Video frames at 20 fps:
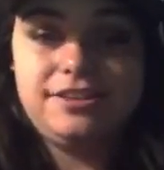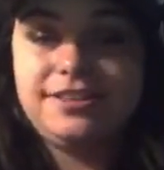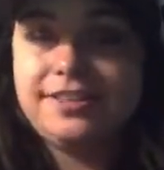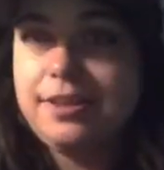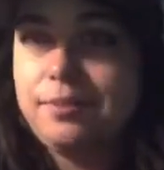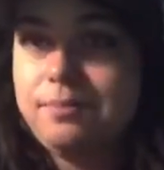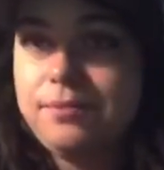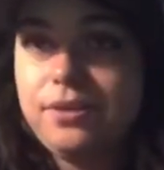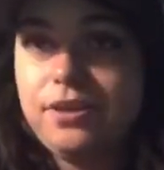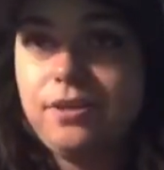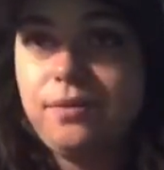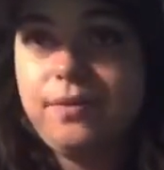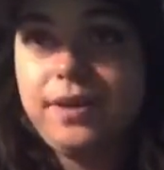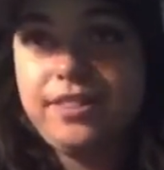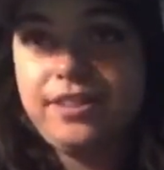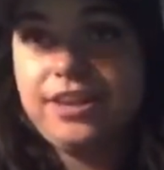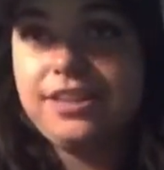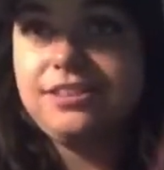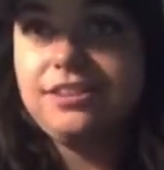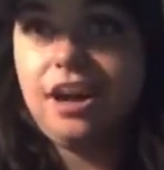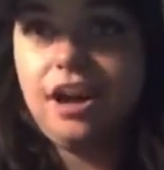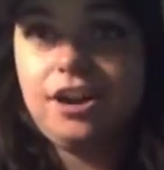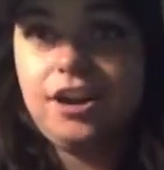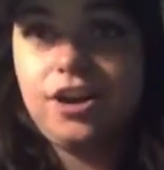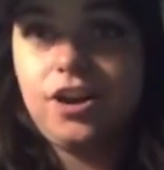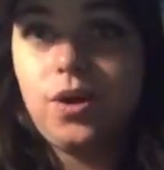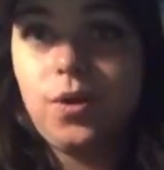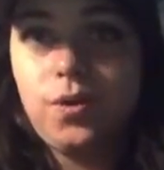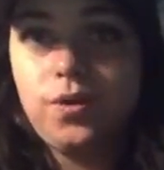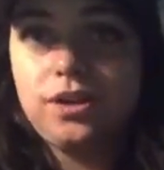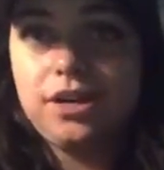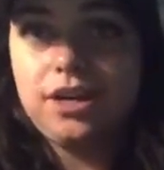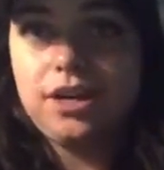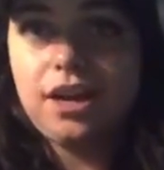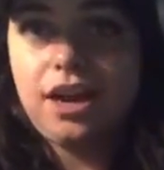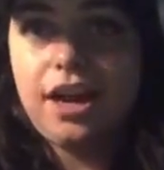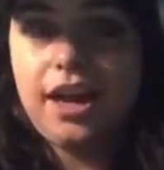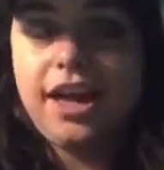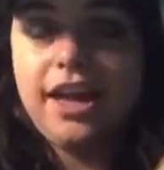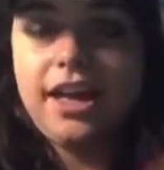symbol whether it's hot or cold or
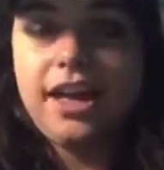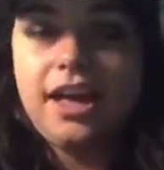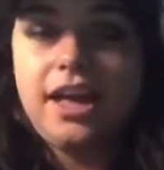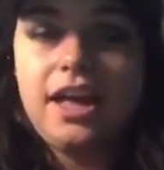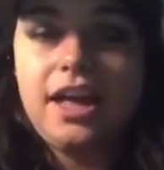not